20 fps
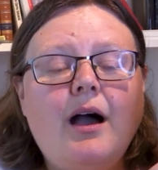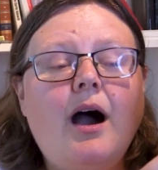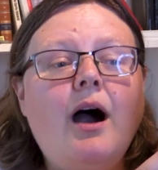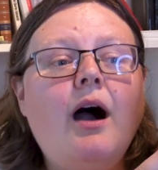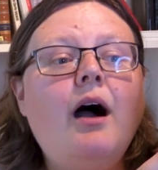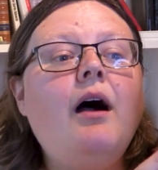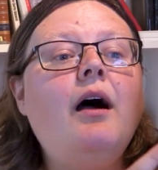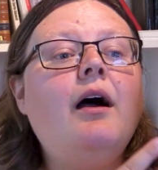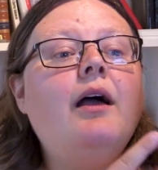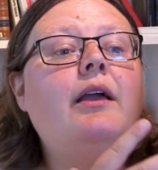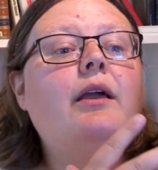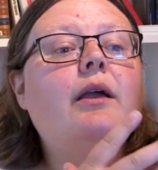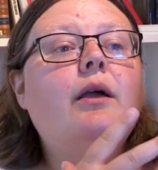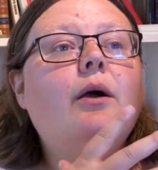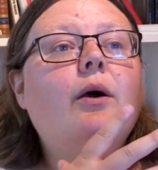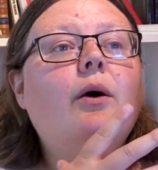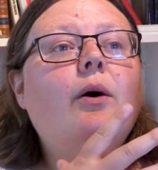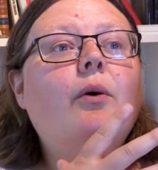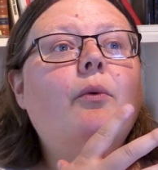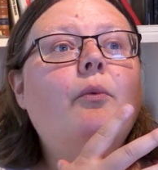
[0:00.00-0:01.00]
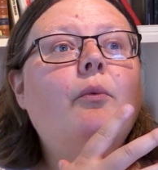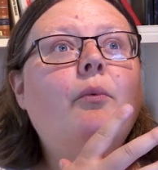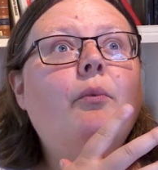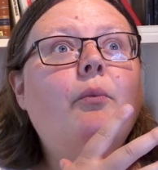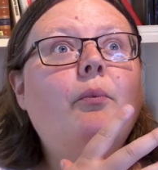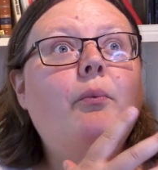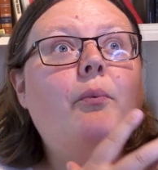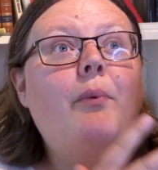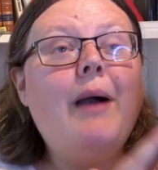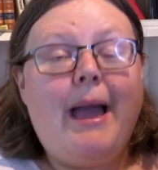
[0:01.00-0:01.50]
I
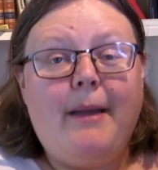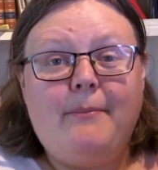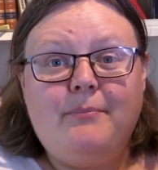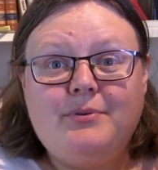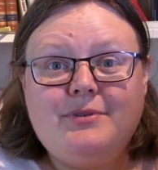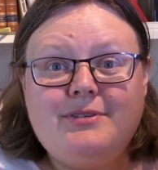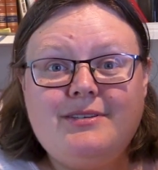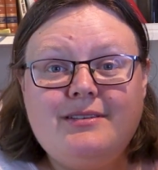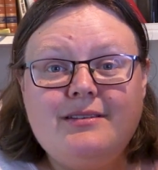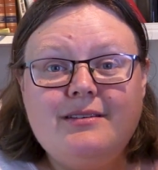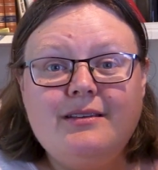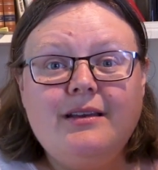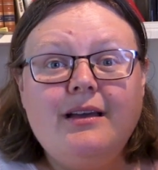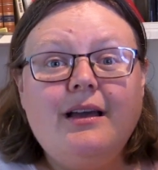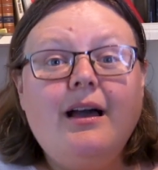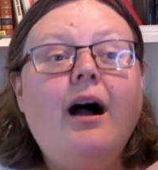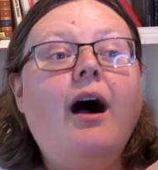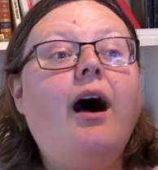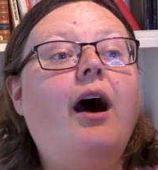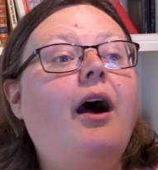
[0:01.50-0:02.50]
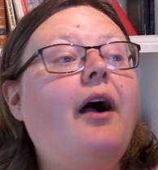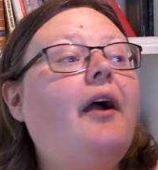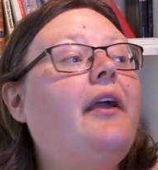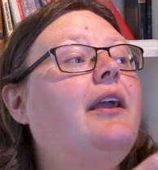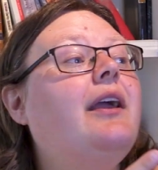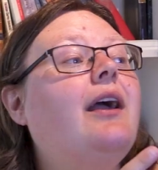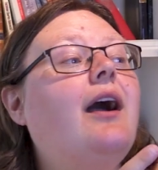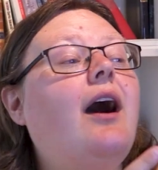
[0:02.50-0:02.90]
wept. I